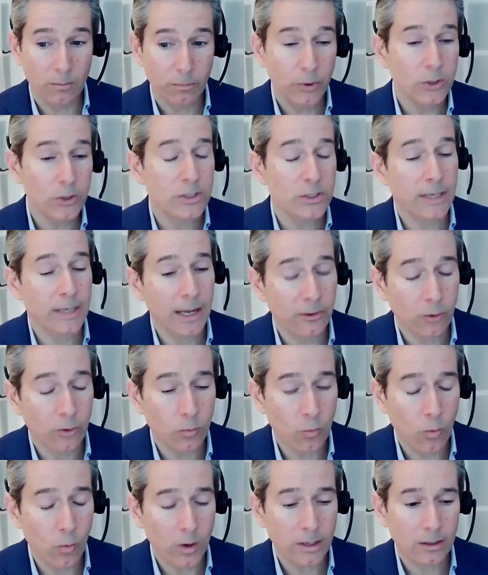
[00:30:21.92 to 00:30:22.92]
put it together
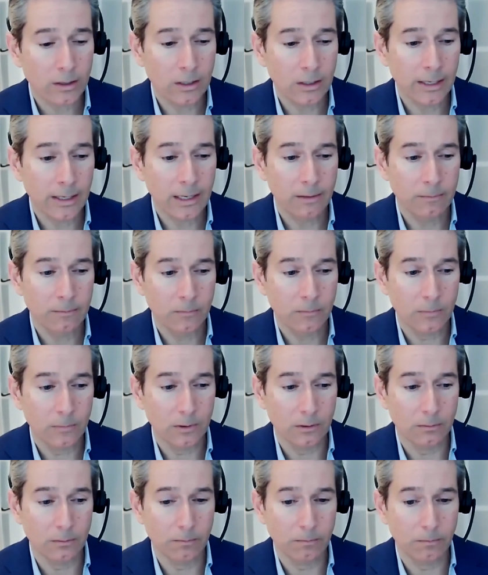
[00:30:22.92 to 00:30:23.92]
in one claim,
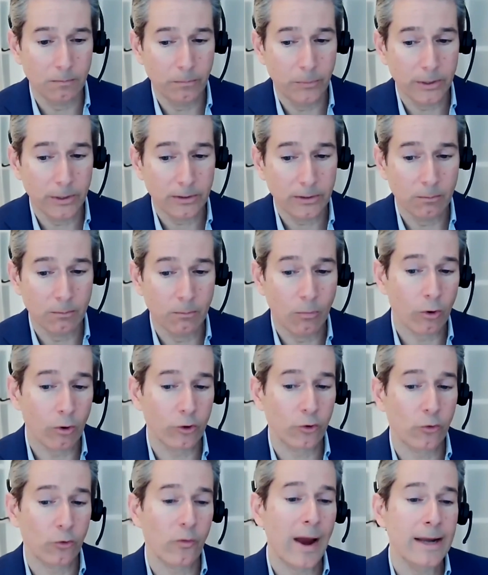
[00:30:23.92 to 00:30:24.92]
but the
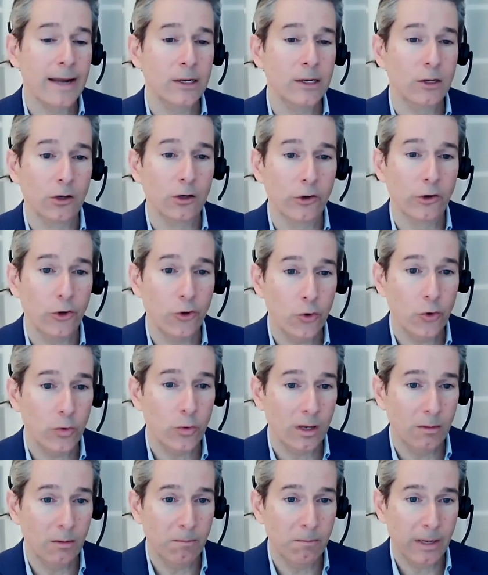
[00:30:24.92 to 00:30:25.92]
more granular you
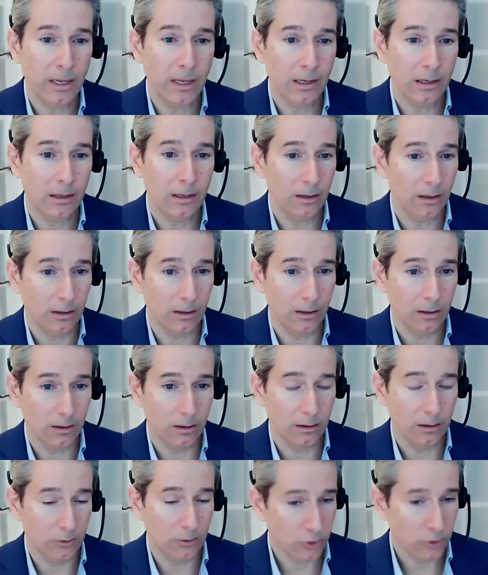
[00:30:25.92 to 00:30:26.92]
can be
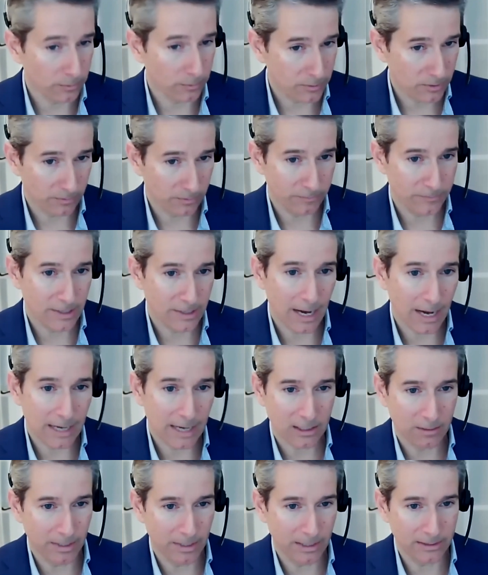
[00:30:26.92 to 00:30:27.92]
in terms of
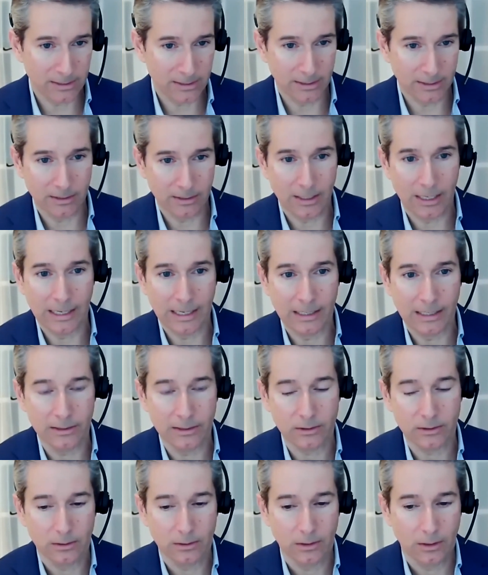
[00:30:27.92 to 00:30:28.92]
documenting
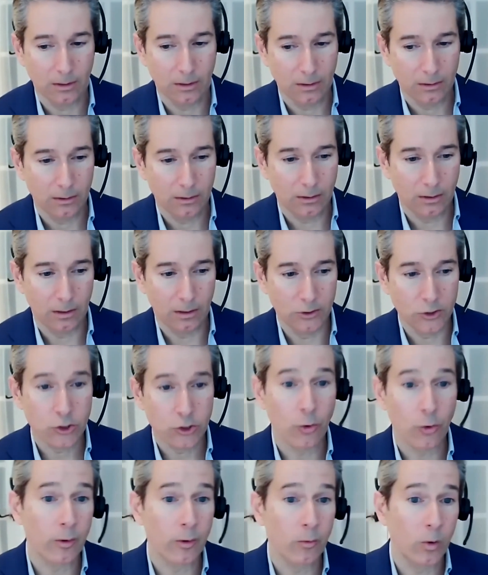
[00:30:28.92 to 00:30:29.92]
that,
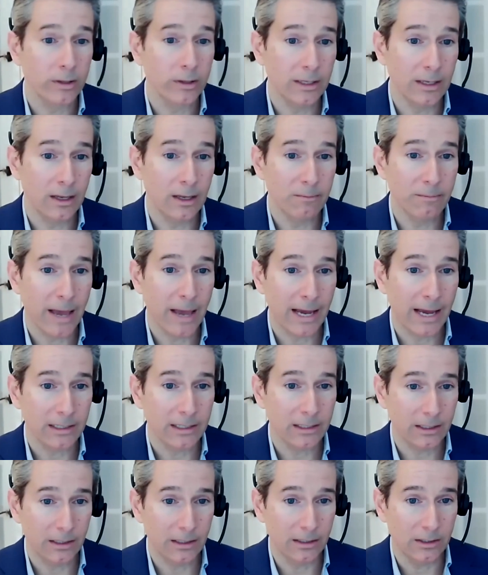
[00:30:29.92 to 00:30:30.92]
showing what the
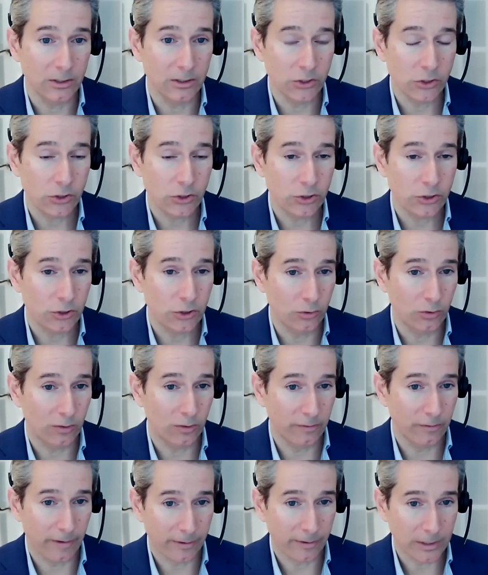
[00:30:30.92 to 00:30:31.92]
impact is to the
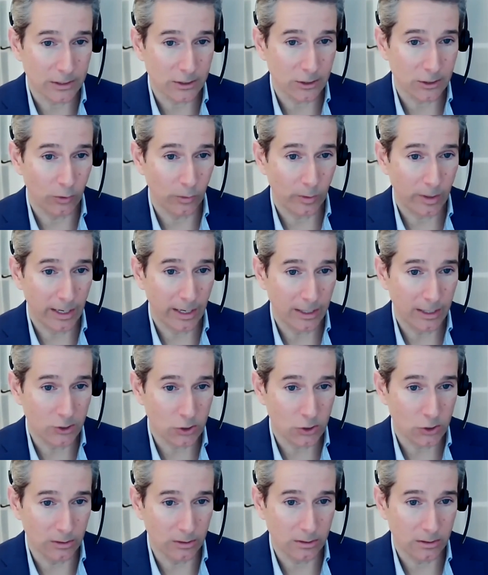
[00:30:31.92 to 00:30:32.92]
various
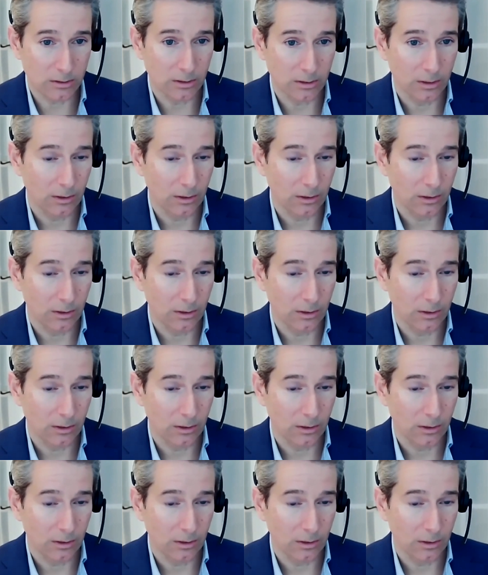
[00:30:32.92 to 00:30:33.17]
locations,